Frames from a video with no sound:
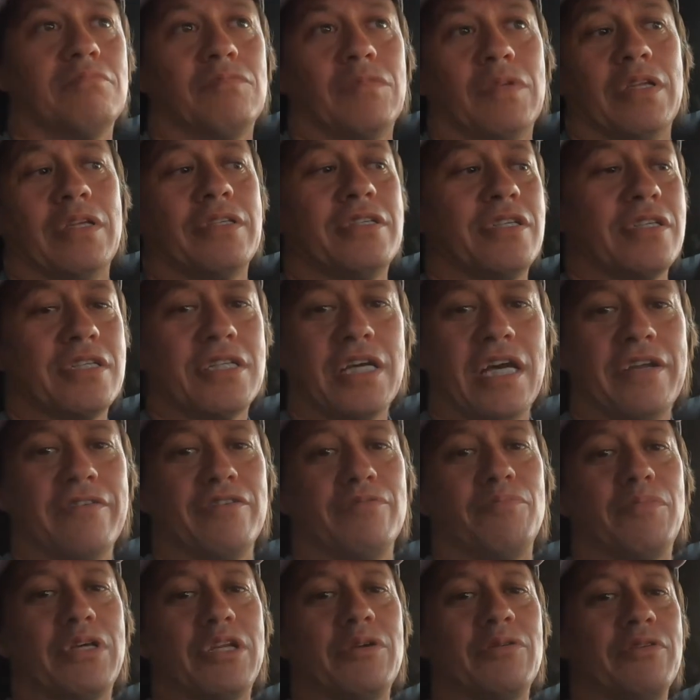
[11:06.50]
Just kind of a
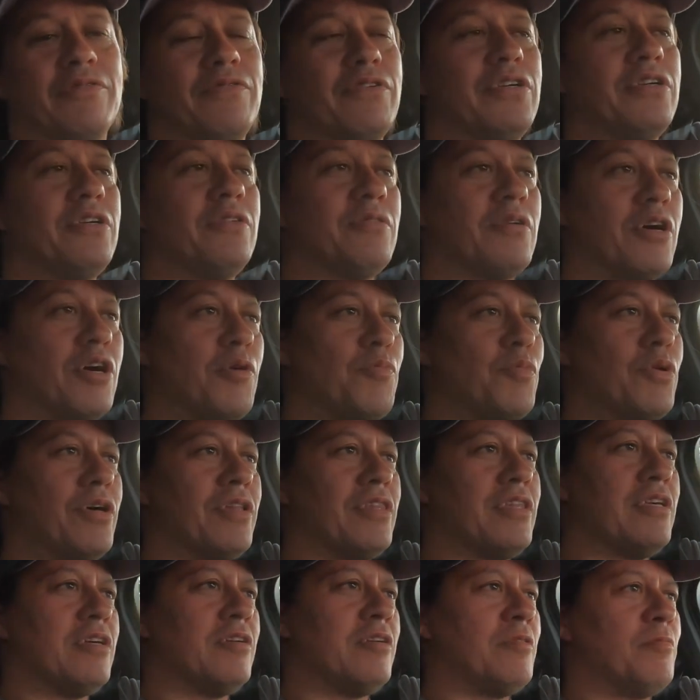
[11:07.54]
mini review. I'm not
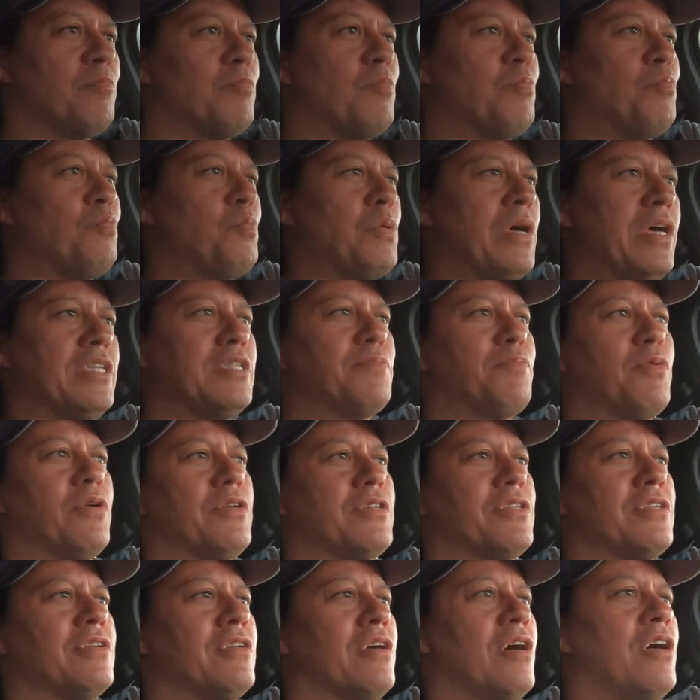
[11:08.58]
the best
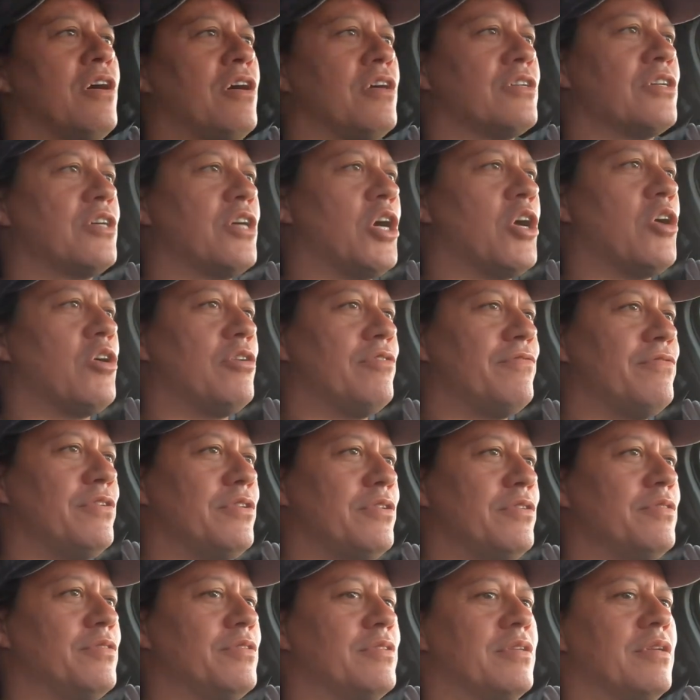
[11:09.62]
person on car
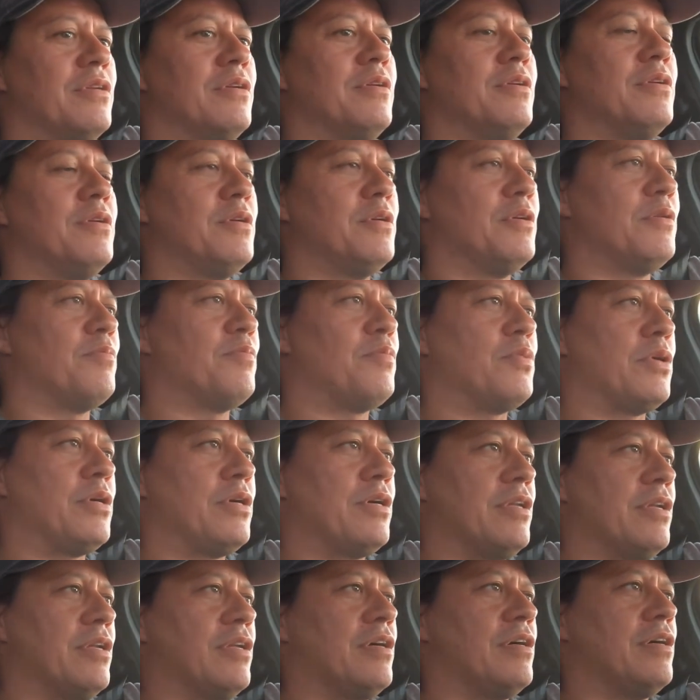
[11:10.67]
reviews,
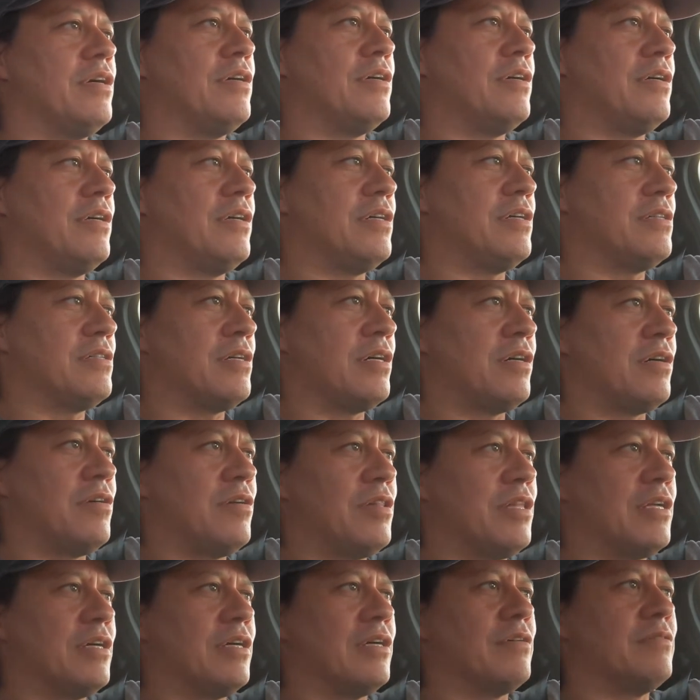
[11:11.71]
but
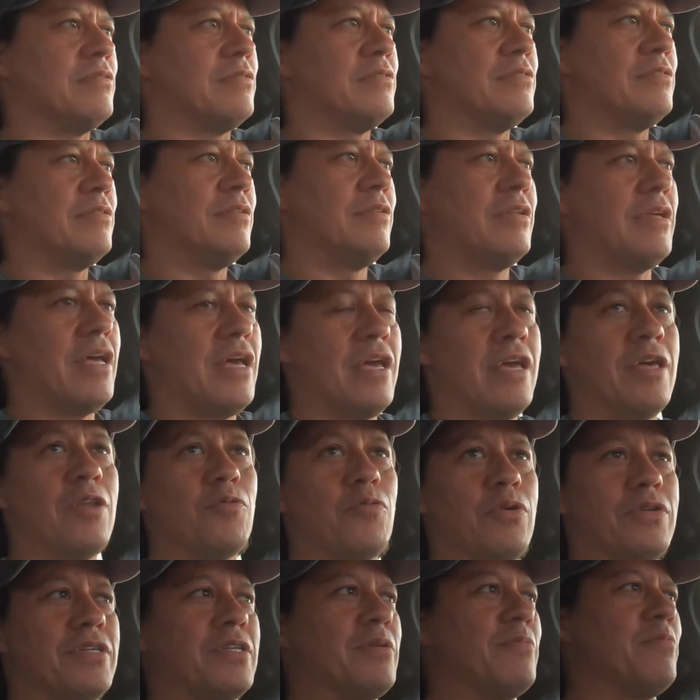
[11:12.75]
I'll end
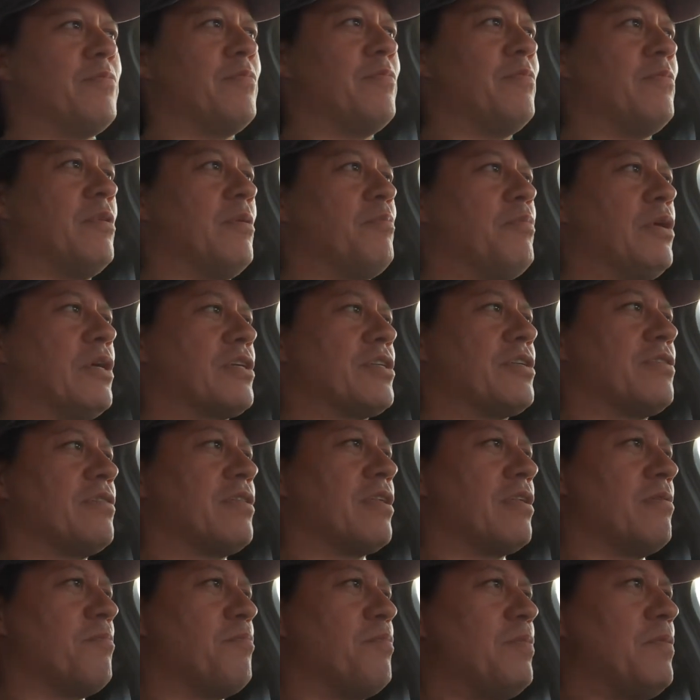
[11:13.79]
with some pictures
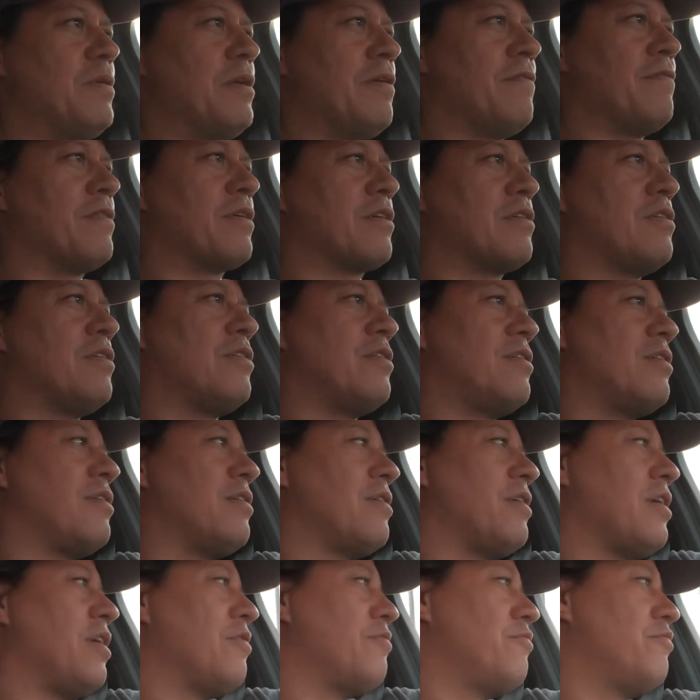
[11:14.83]
of the
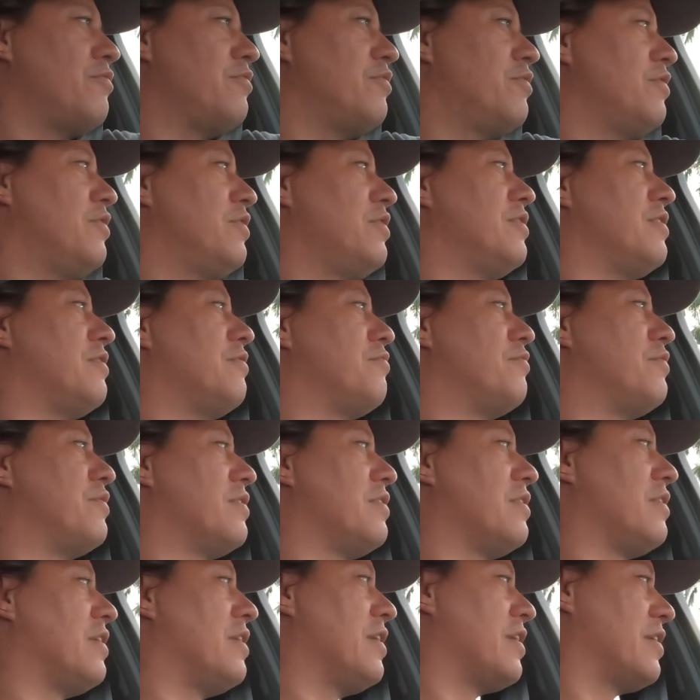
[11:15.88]
car. I
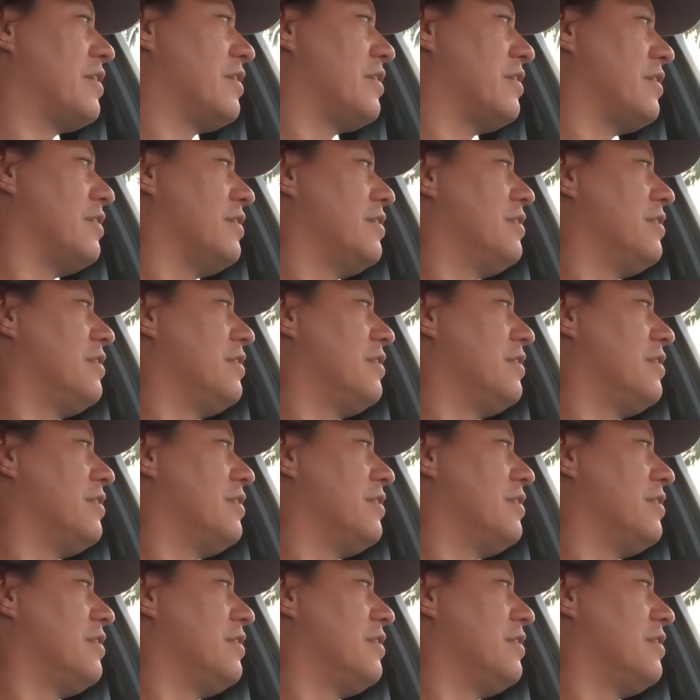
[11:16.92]
really like it.